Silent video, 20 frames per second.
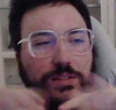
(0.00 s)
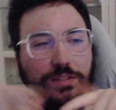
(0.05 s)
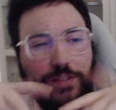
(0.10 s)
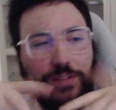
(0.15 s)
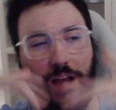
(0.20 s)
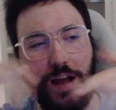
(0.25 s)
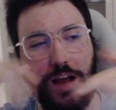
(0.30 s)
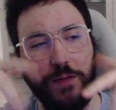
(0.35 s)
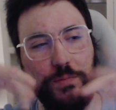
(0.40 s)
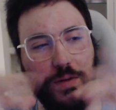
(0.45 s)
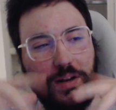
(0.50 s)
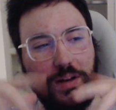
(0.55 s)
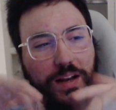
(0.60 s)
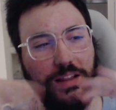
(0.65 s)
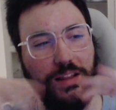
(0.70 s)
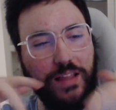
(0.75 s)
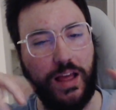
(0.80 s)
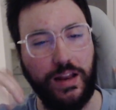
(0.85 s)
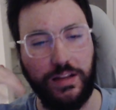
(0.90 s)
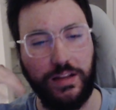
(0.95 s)
typing
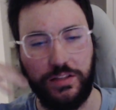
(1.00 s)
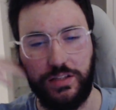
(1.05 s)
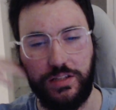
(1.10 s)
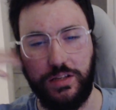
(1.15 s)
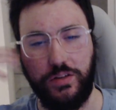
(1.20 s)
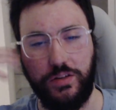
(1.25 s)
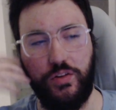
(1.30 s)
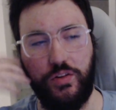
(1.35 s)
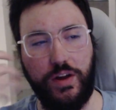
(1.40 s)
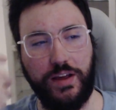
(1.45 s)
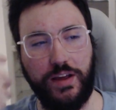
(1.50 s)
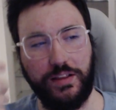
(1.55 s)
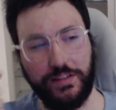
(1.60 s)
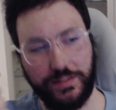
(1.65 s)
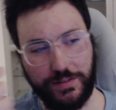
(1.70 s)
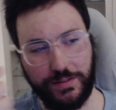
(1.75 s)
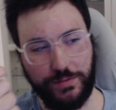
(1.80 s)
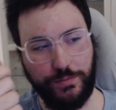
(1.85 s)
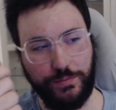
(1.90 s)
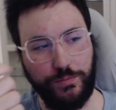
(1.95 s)
like that is
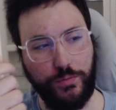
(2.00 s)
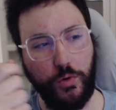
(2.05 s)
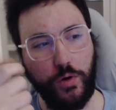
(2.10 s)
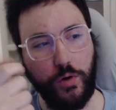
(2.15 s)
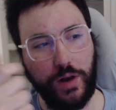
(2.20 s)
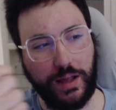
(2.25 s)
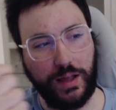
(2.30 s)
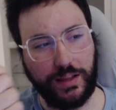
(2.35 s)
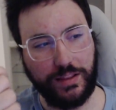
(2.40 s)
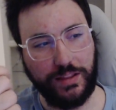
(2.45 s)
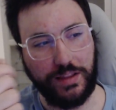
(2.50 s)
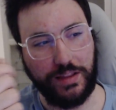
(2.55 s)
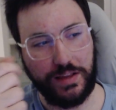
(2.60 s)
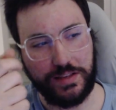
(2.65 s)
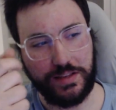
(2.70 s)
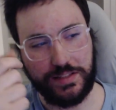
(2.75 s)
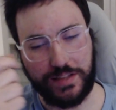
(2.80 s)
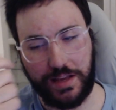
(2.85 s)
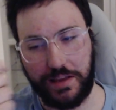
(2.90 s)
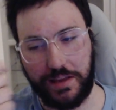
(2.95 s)
incorrect. More like
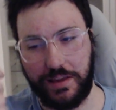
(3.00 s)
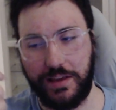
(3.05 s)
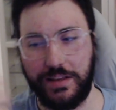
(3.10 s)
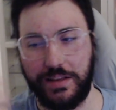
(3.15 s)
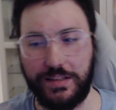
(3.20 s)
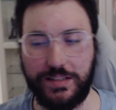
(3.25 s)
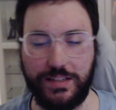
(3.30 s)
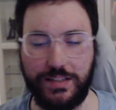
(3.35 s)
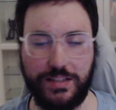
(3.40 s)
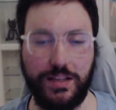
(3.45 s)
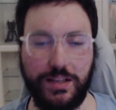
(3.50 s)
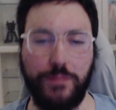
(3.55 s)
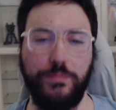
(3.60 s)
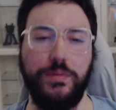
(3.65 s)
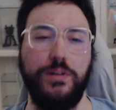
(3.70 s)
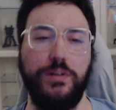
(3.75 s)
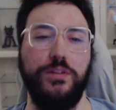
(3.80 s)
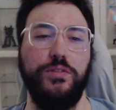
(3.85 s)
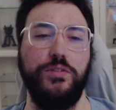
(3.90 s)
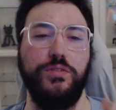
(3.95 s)
this, I guess, since I've
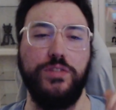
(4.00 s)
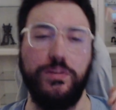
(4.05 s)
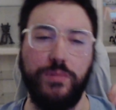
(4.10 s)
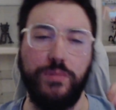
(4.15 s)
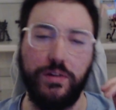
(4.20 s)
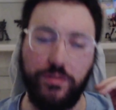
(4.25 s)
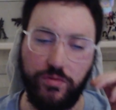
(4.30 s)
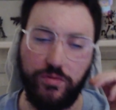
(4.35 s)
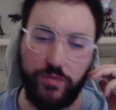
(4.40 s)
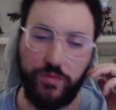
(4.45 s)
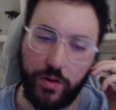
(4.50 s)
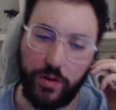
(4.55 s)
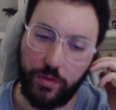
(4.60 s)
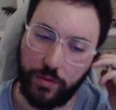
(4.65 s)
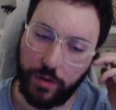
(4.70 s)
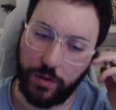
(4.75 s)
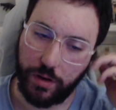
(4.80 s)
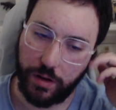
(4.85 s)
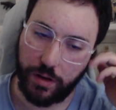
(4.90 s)
been using my phone.